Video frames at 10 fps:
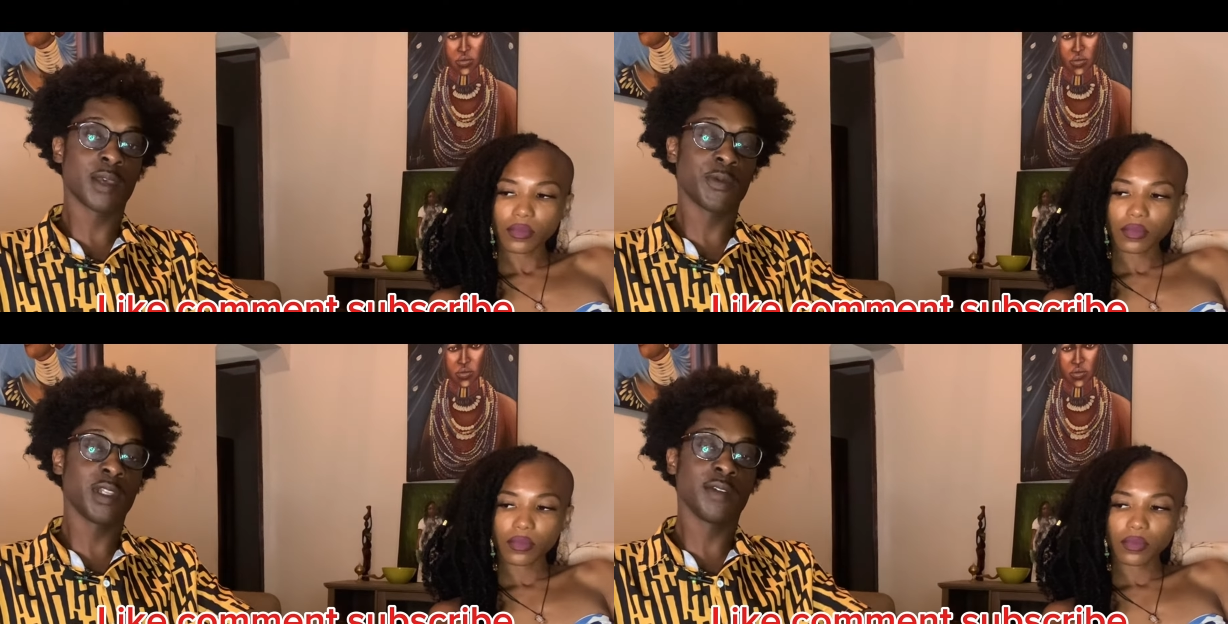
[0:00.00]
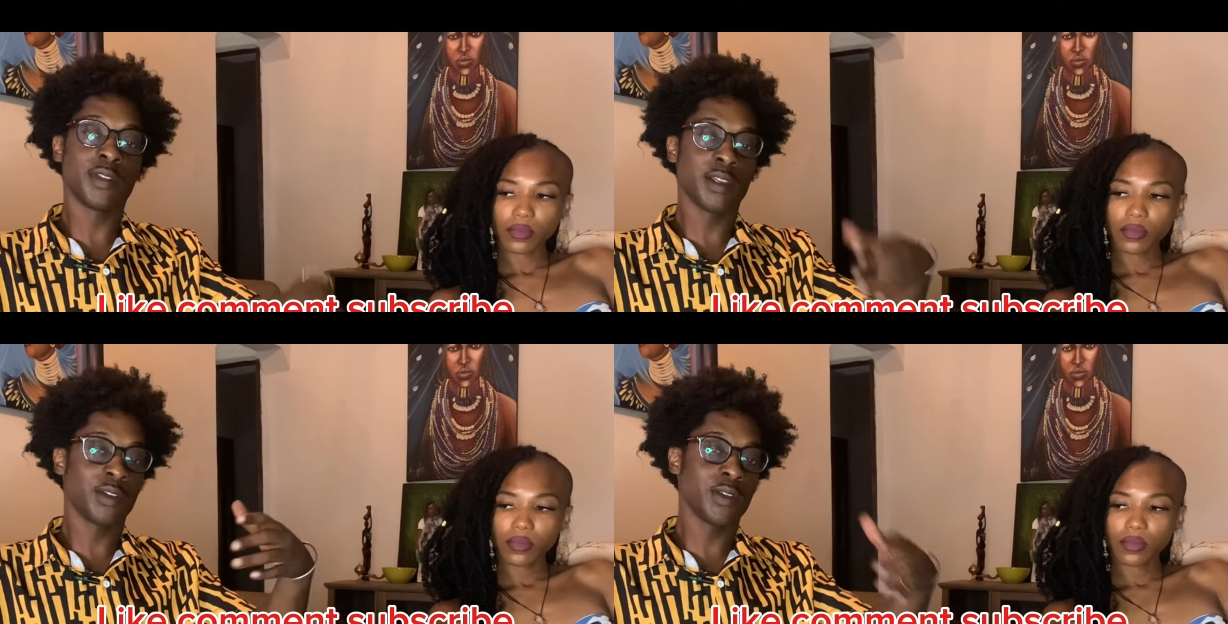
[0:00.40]
Speaker 1: we love to
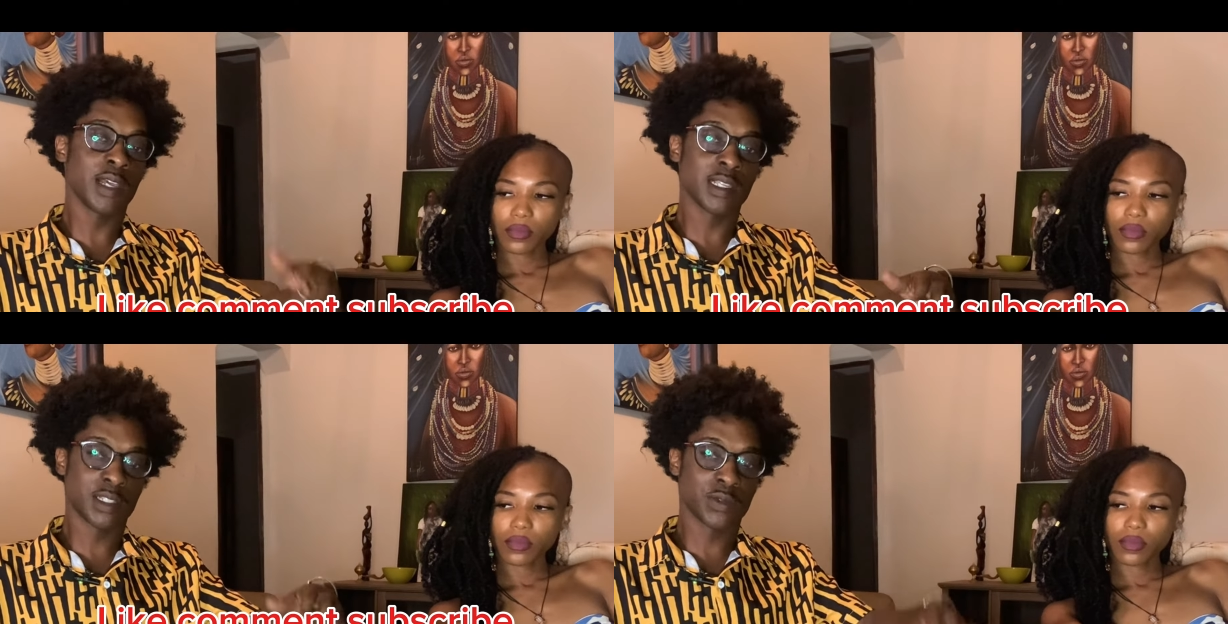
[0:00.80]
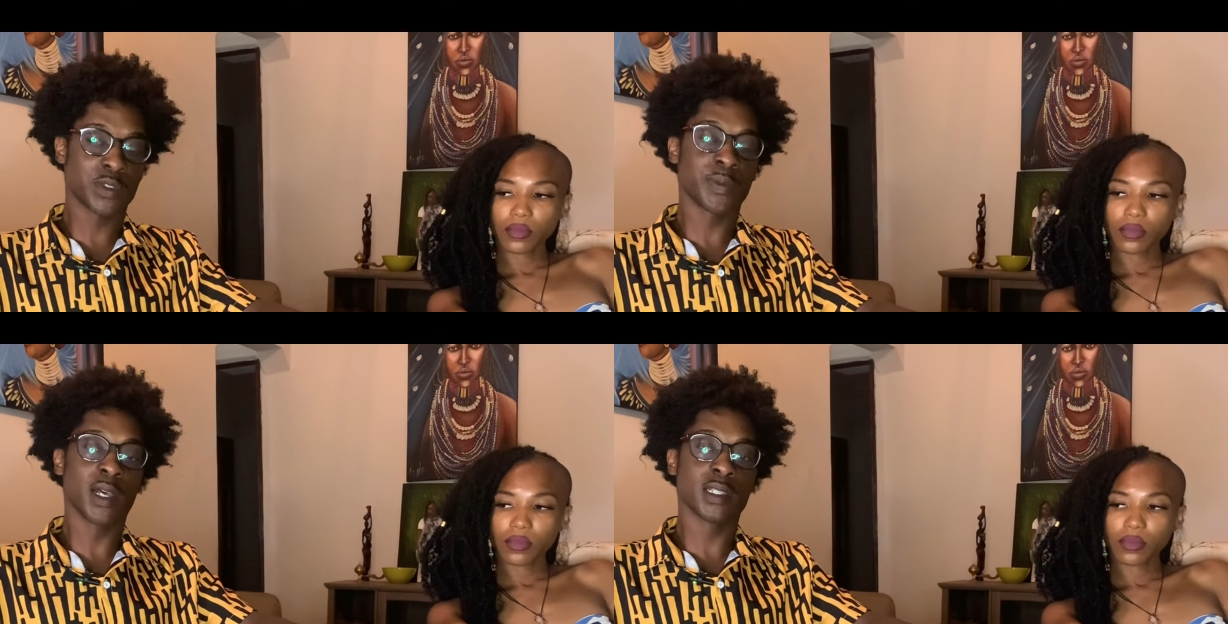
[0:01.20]
hear you guys'
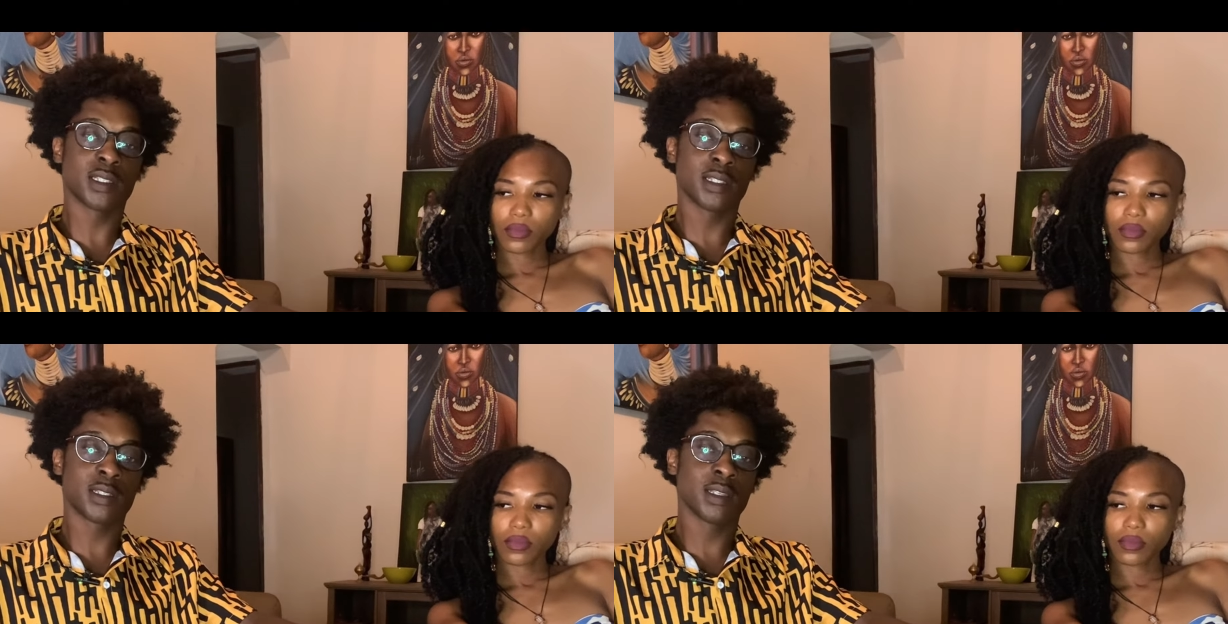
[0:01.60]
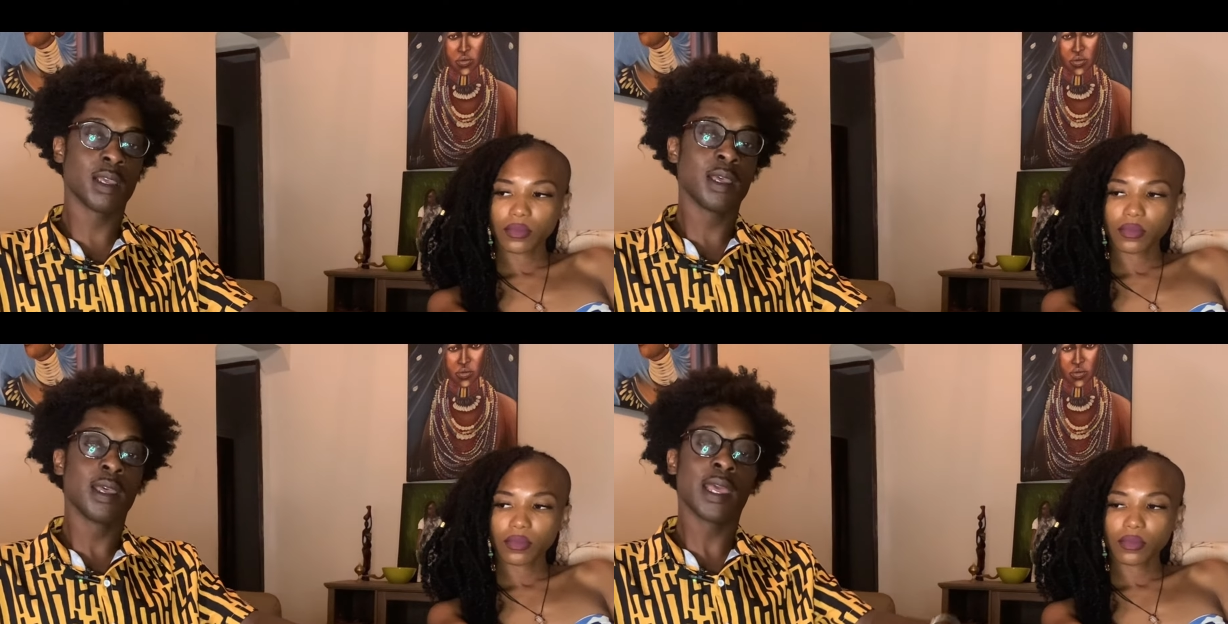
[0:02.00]
responses,
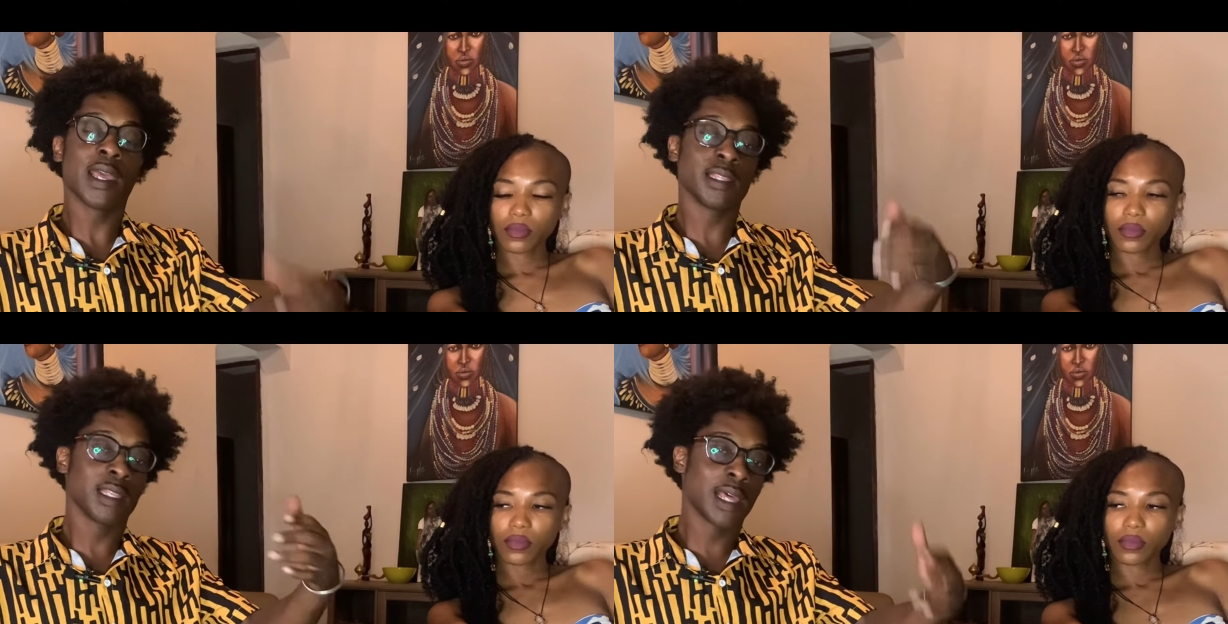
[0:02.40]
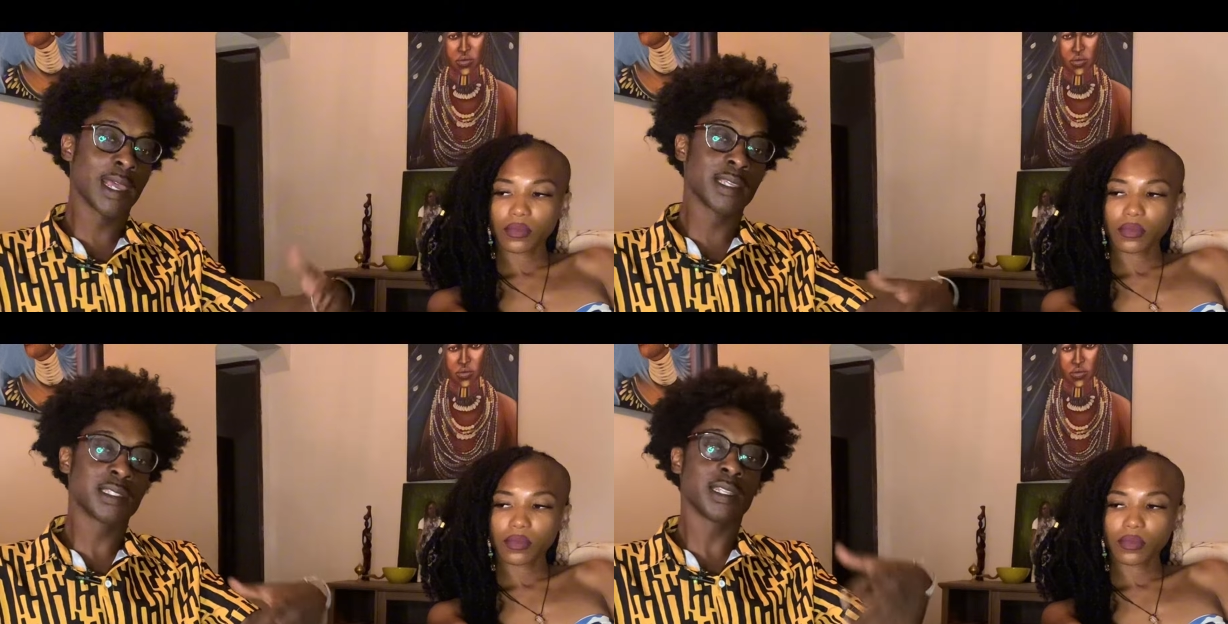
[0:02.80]
and the
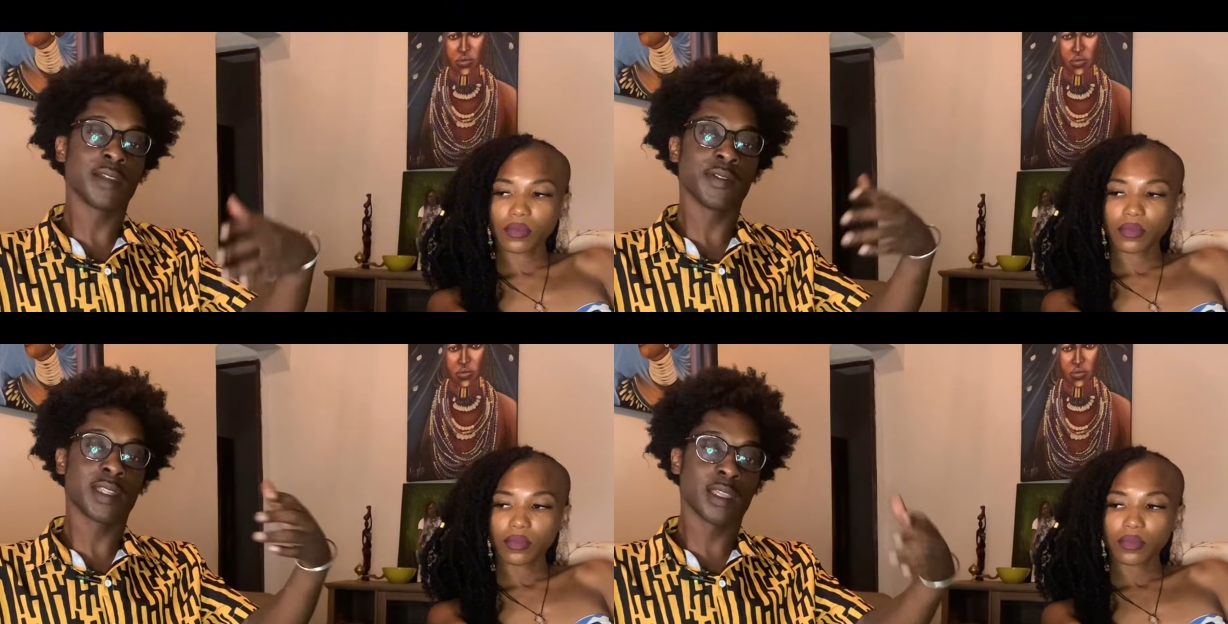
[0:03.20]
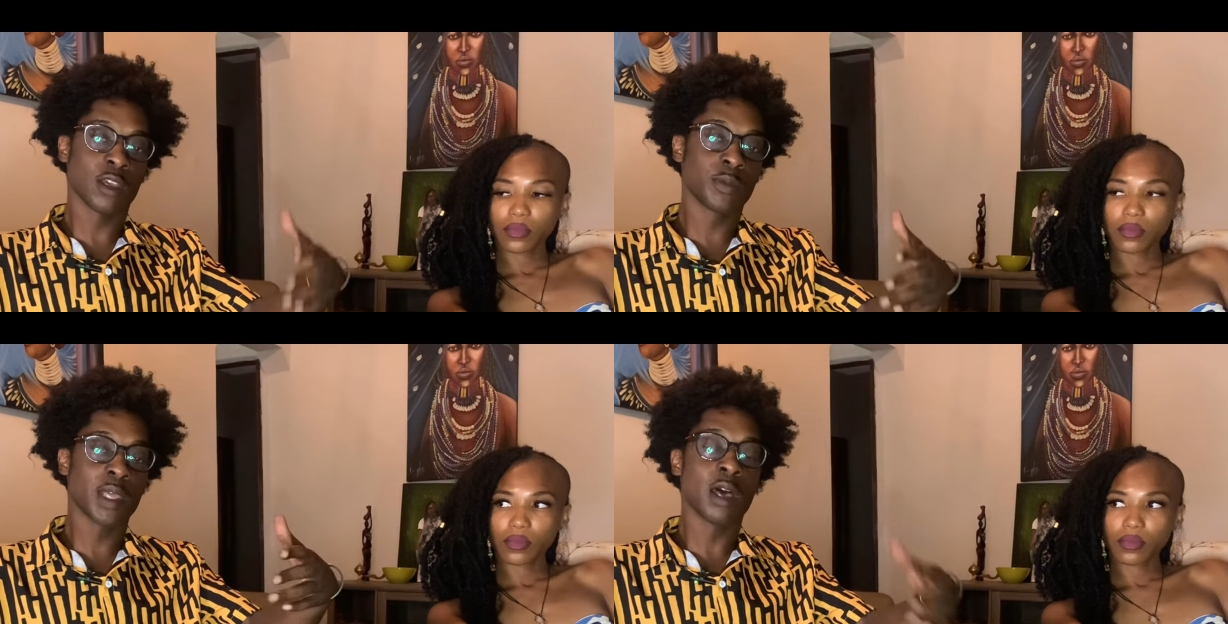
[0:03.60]
likes and everything
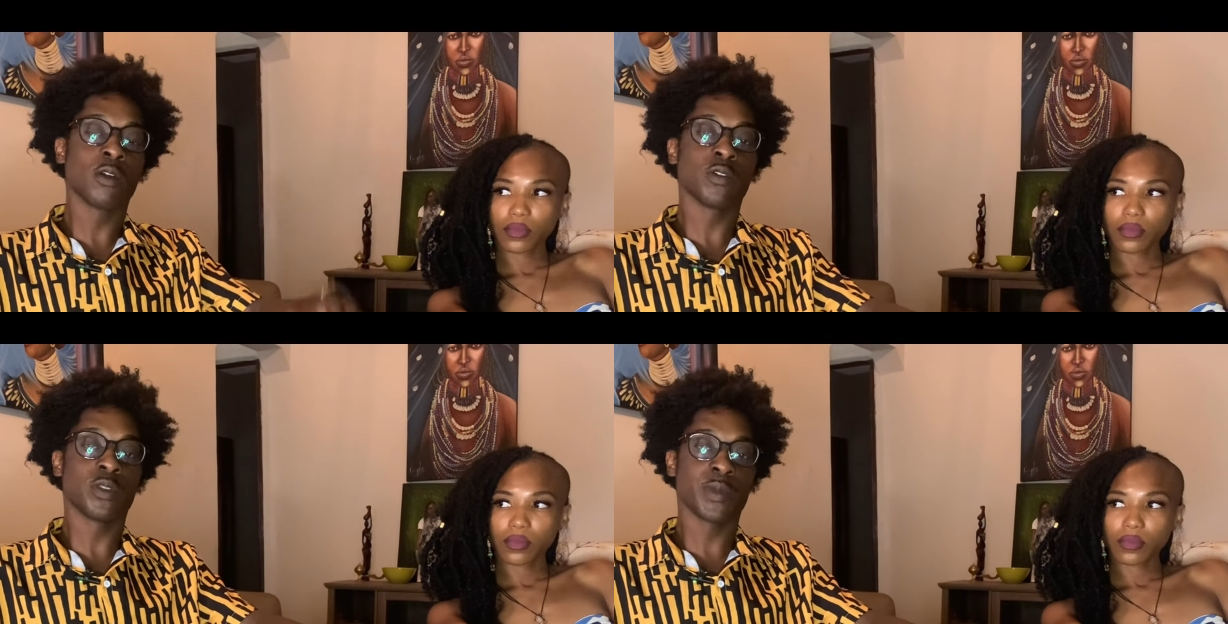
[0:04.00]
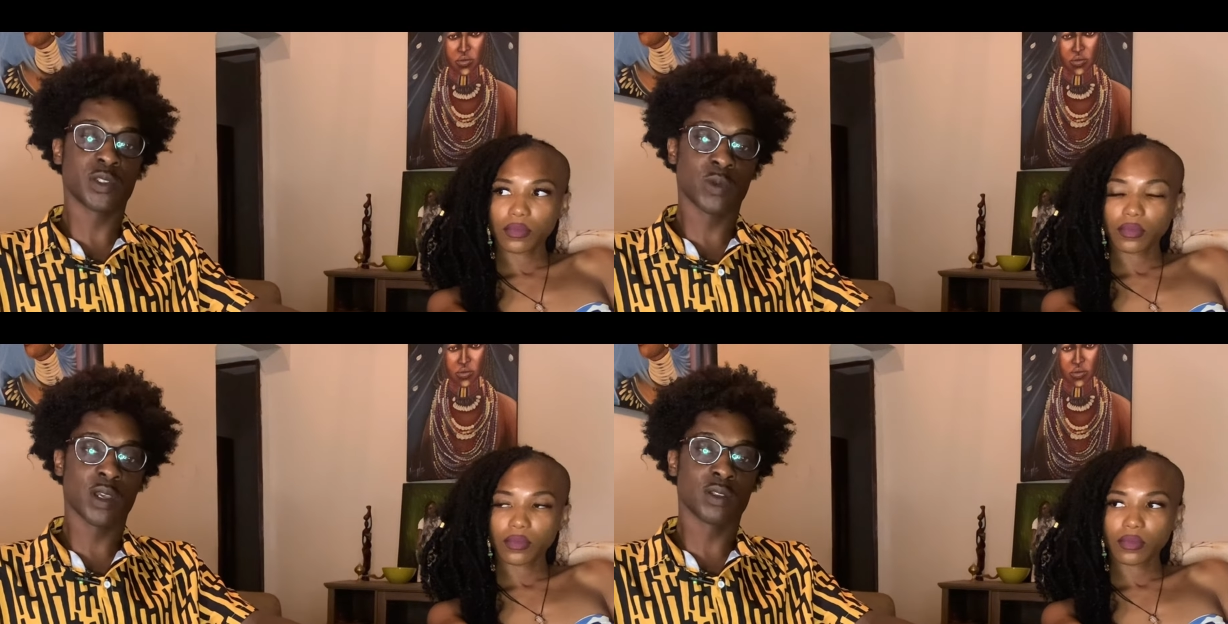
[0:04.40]
help the algorithm as well.